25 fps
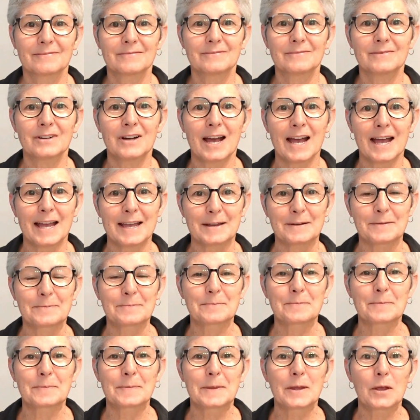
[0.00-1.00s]
Right.
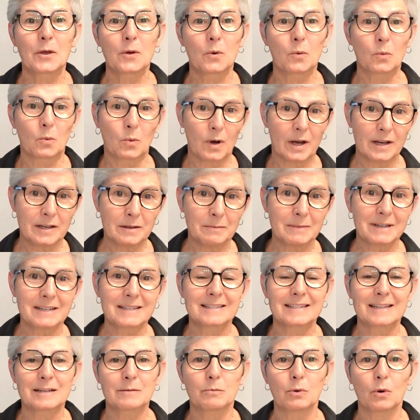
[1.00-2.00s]
One
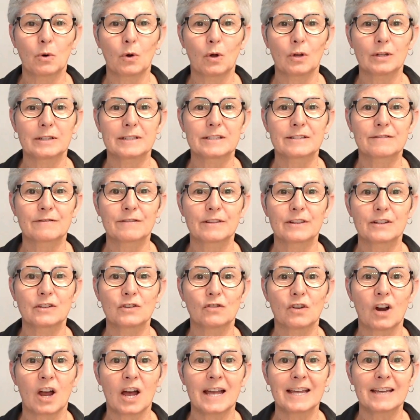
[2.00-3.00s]
mixing bowl is for the
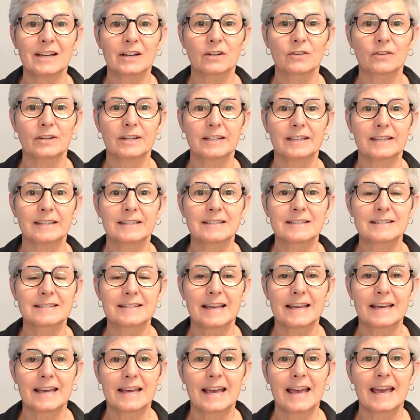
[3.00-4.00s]
dry ingredients,
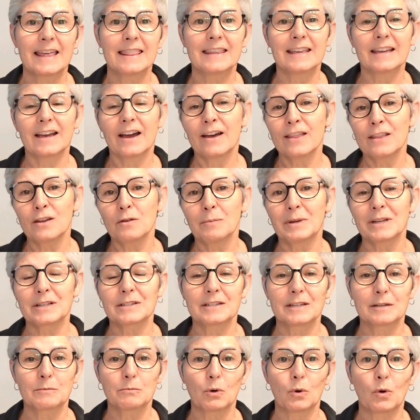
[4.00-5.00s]
and the other
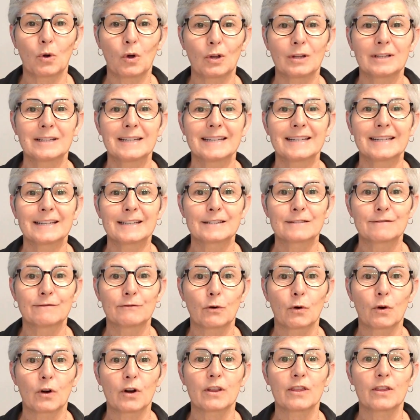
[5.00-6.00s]
mixing bowl is
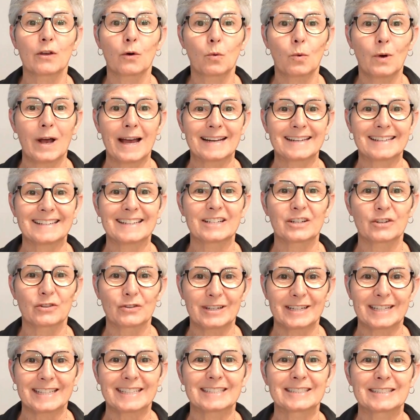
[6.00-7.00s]
for the wet
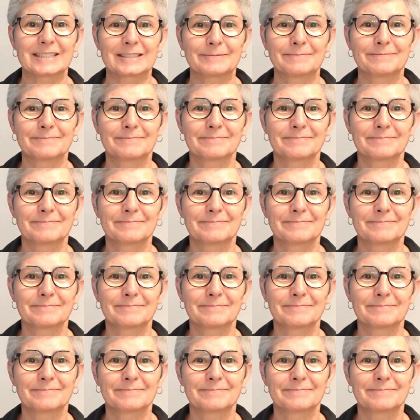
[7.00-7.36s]
ingredients.